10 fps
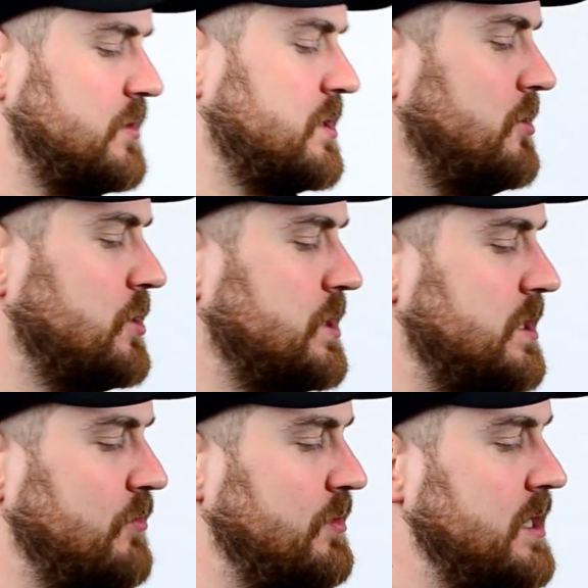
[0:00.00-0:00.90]
Whisky Auctions at
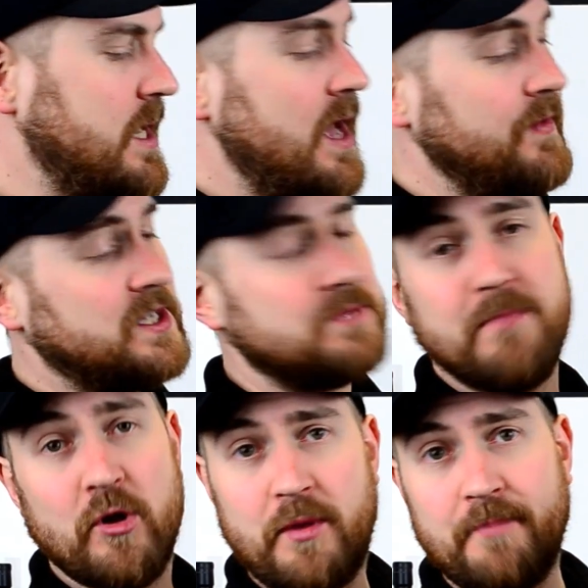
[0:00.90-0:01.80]
the moment, and this is
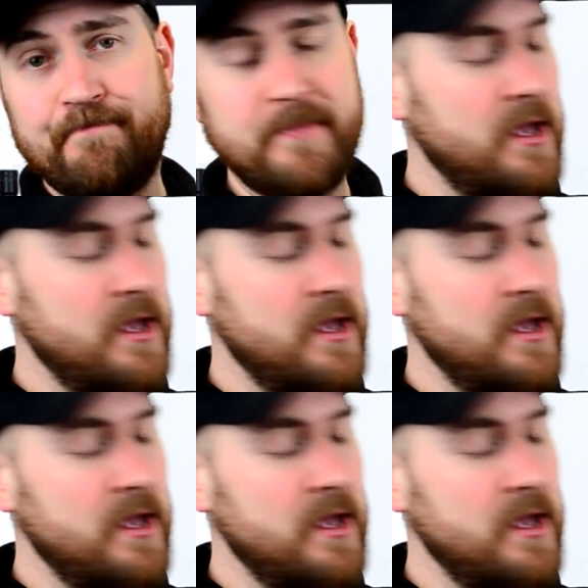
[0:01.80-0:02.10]
Milburn.